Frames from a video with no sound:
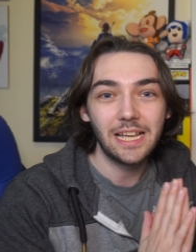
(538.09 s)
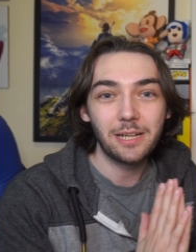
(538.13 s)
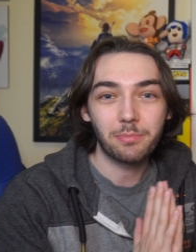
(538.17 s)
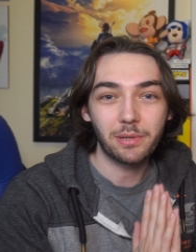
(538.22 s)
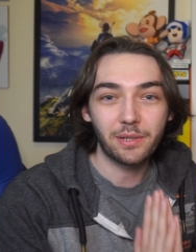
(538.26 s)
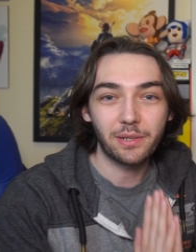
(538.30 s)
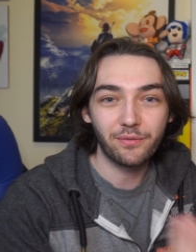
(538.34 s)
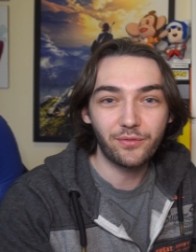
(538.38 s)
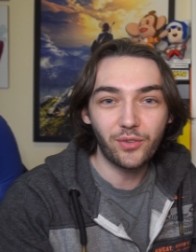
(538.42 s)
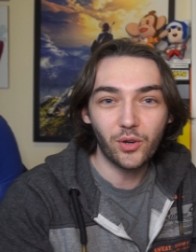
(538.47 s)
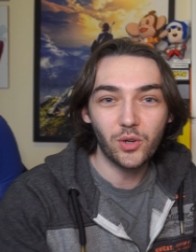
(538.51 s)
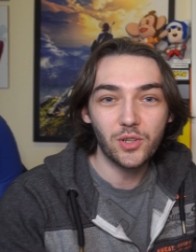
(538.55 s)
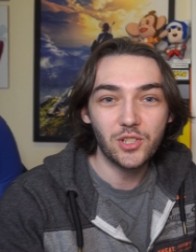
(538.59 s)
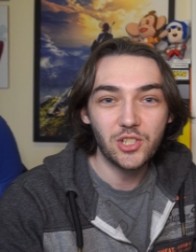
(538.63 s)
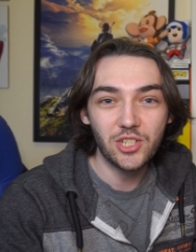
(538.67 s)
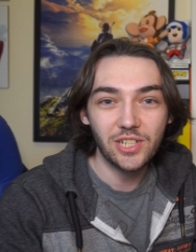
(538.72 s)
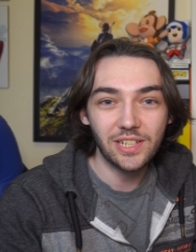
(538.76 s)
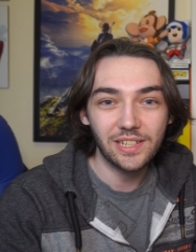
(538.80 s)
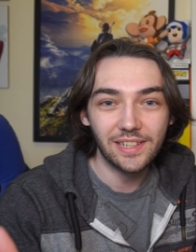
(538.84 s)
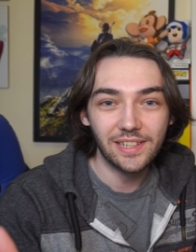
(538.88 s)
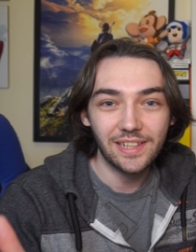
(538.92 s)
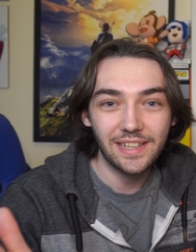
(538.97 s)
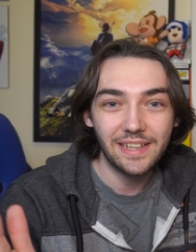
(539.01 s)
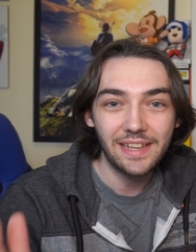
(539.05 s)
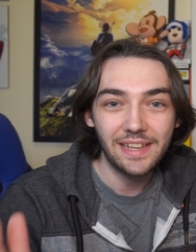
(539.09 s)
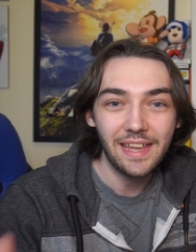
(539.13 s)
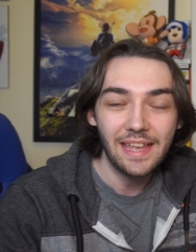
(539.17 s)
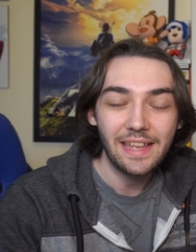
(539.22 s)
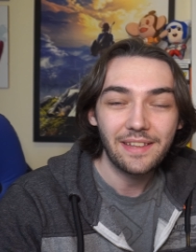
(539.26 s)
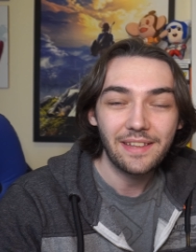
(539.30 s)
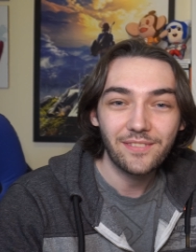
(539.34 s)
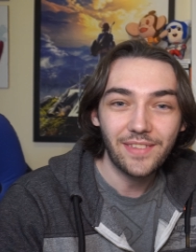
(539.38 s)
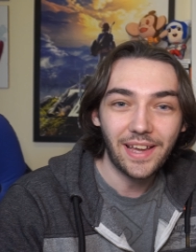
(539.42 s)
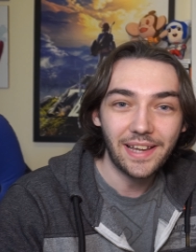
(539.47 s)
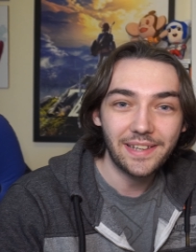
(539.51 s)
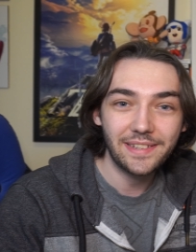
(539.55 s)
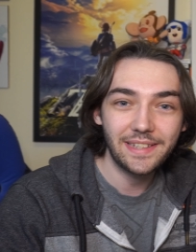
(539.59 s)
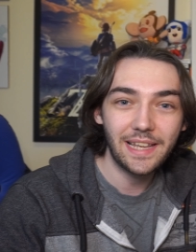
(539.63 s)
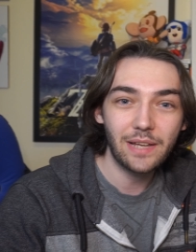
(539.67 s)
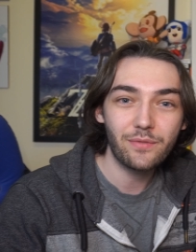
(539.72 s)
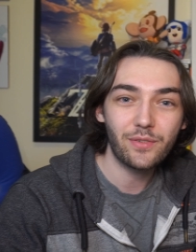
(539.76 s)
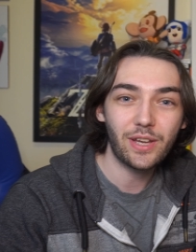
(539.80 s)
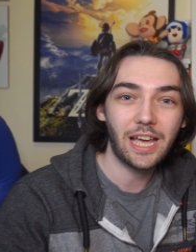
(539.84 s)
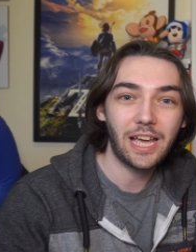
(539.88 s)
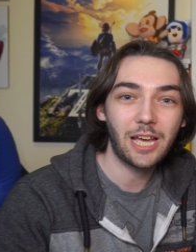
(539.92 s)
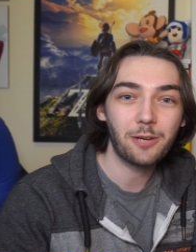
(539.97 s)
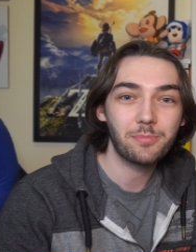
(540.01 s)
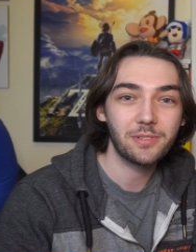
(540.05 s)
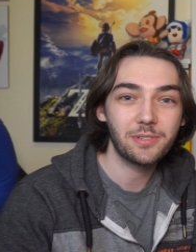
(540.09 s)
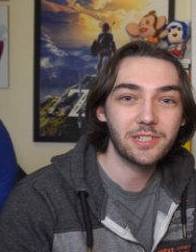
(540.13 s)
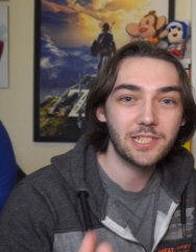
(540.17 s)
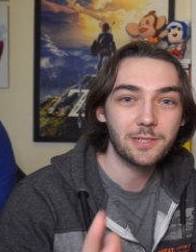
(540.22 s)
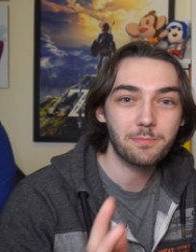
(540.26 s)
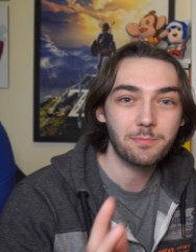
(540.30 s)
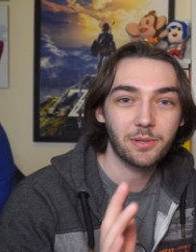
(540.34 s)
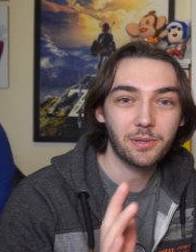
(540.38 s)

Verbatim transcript: but unfortunately that never happened